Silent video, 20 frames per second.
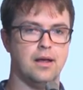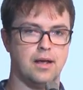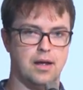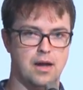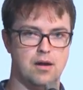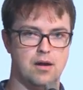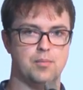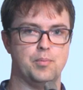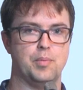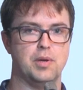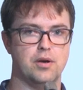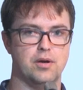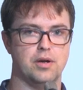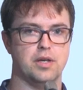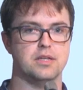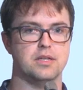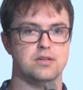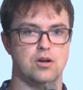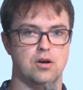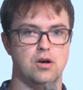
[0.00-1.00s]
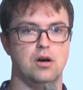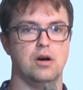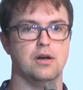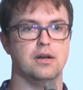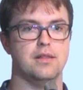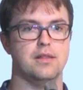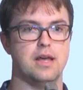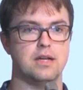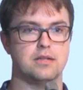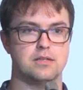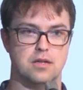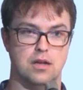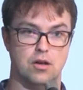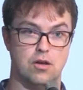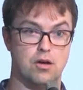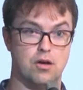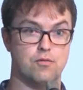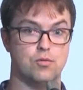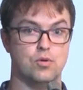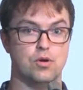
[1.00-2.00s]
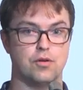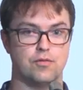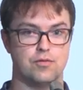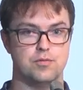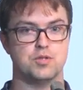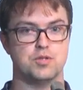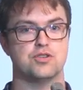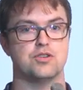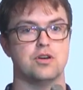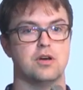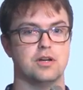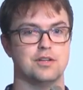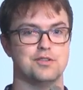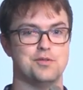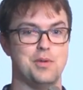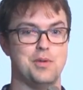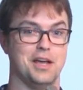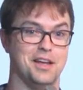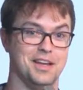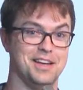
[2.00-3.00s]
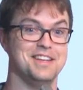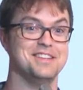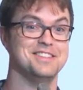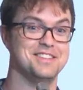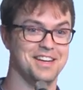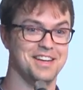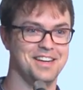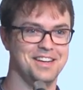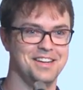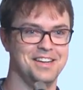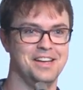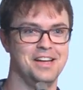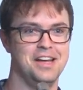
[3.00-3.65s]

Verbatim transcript: Current peering is hard, and that's a lot of work from Strata to make it easier.